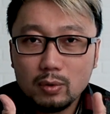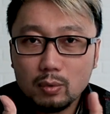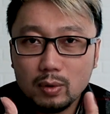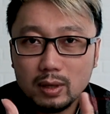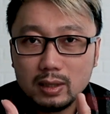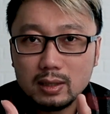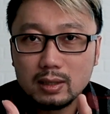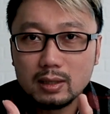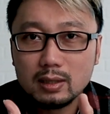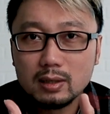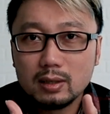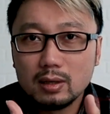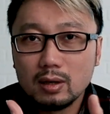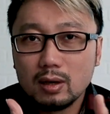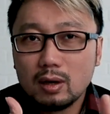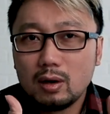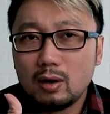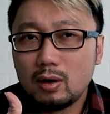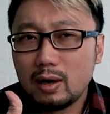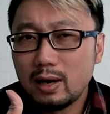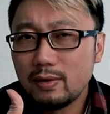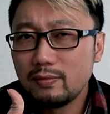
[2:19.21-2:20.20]
week
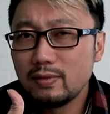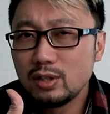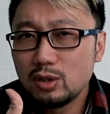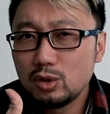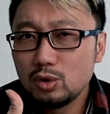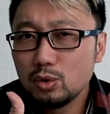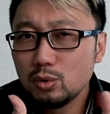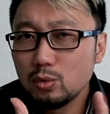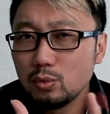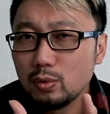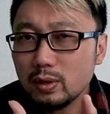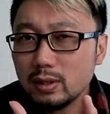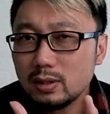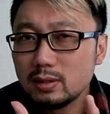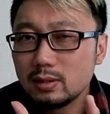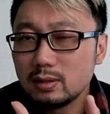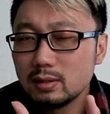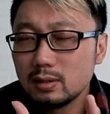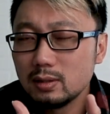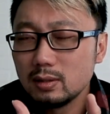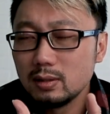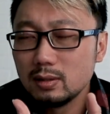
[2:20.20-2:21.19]
or every 2
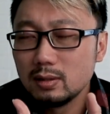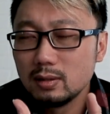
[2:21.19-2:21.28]
weeks.